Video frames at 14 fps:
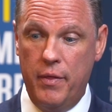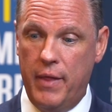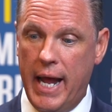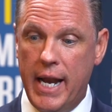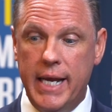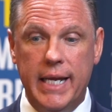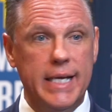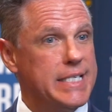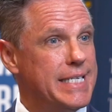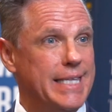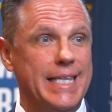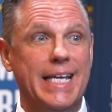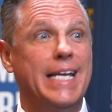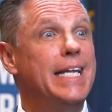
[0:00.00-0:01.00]
that is
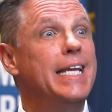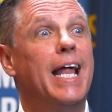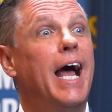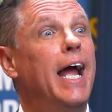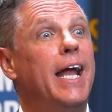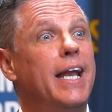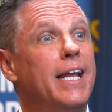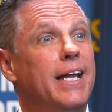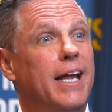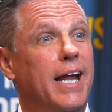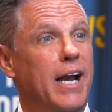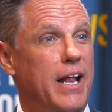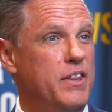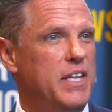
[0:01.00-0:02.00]
lit at night.
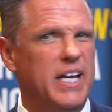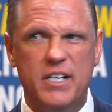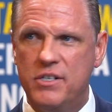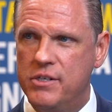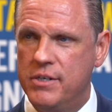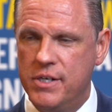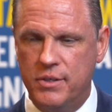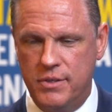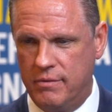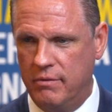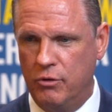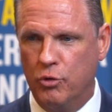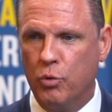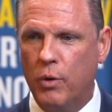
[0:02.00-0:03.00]
And I think it's just
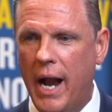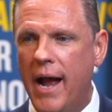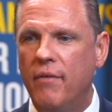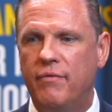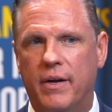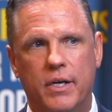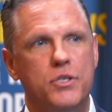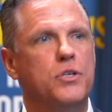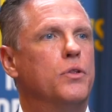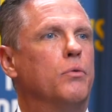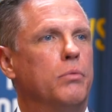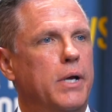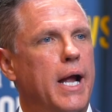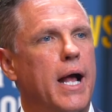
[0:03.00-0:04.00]
graphic to
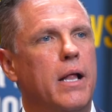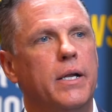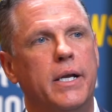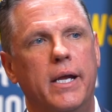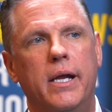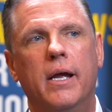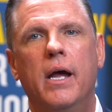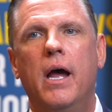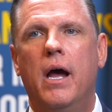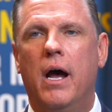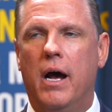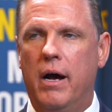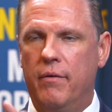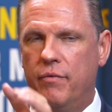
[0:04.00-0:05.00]
the reality
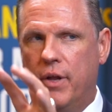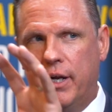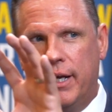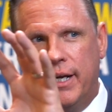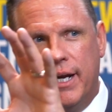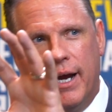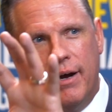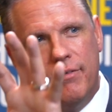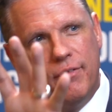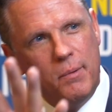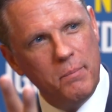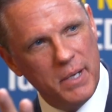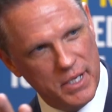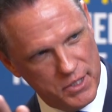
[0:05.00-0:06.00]
of the
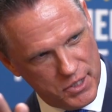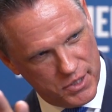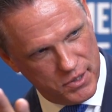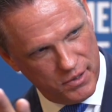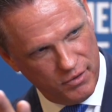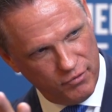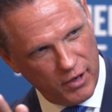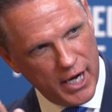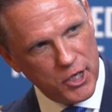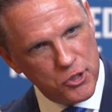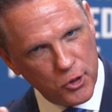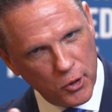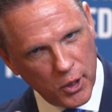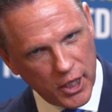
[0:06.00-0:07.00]
governments. Frank
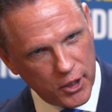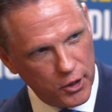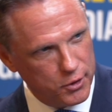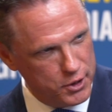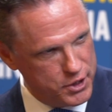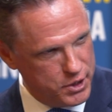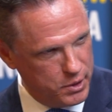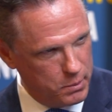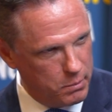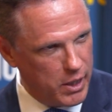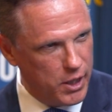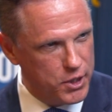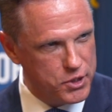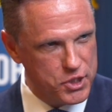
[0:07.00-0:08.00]
Turek, a Christian
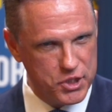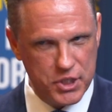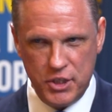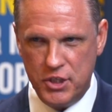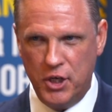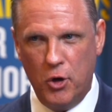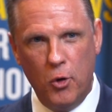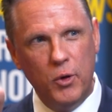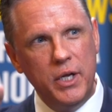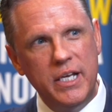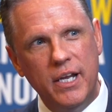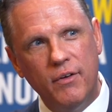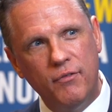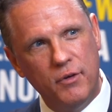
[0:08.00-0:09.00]
apologist, says the only
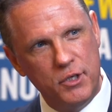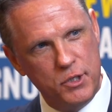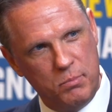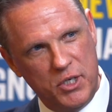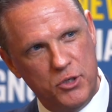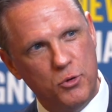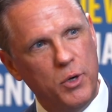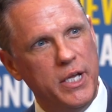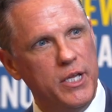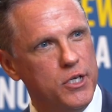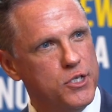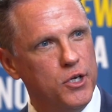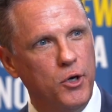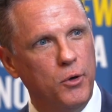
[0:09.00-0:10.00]
difference between
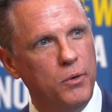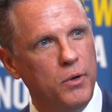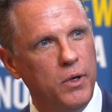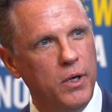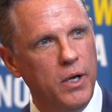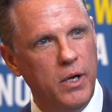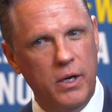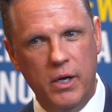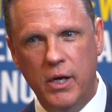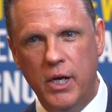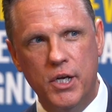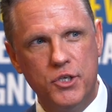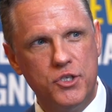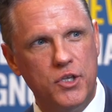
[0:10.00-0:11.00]
the two
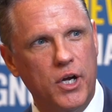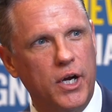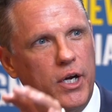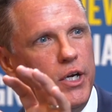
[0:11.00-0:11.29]
is the